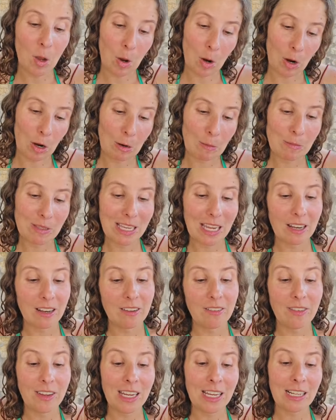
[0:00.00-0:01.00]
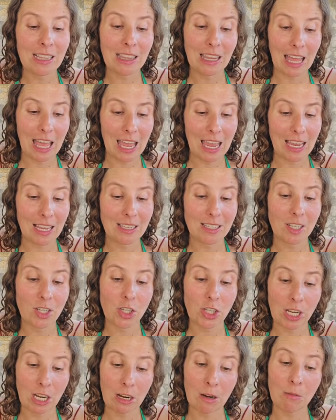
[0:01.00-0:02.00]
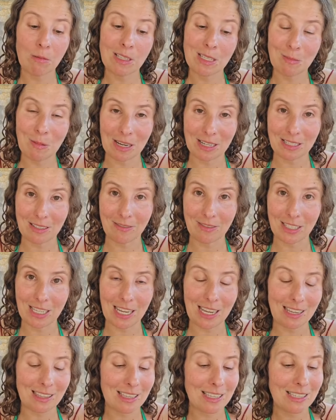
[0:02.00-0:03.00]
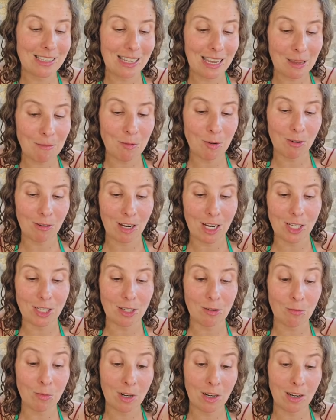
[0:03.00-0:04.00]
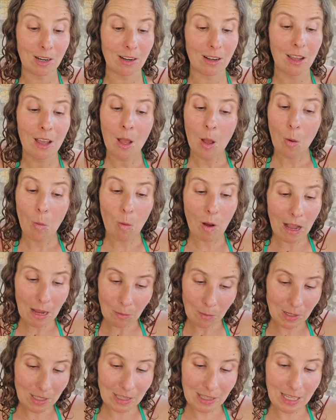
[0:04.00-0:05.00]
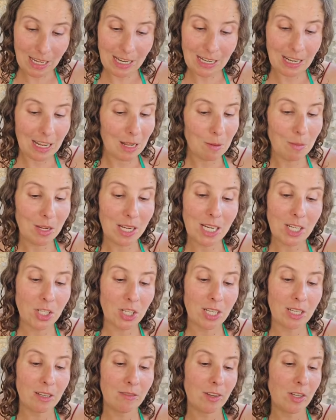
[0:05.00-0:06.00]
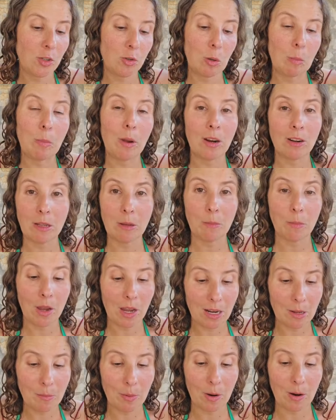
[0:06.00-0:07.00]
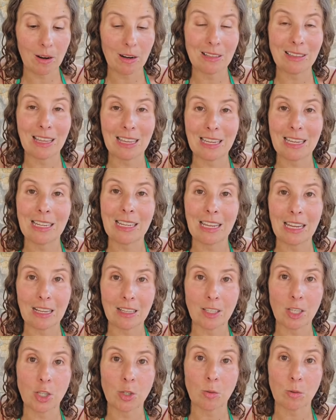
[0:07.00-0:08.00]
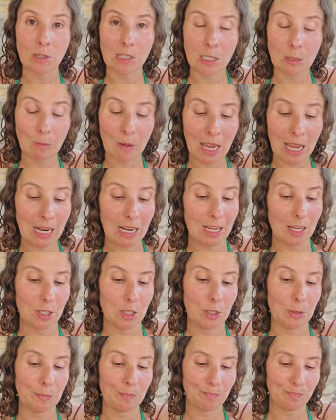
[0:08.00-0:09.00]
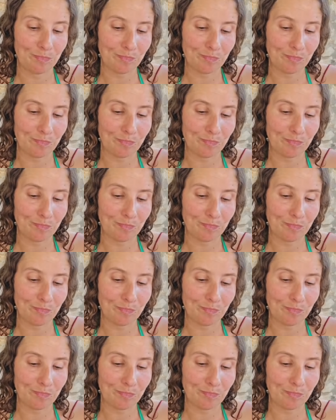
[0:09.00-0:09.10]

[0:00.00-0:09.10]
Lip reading: arms, and feet, legs share respectively the same Croatian word. Why wouldn't they name each individual body part like in English or Spanish?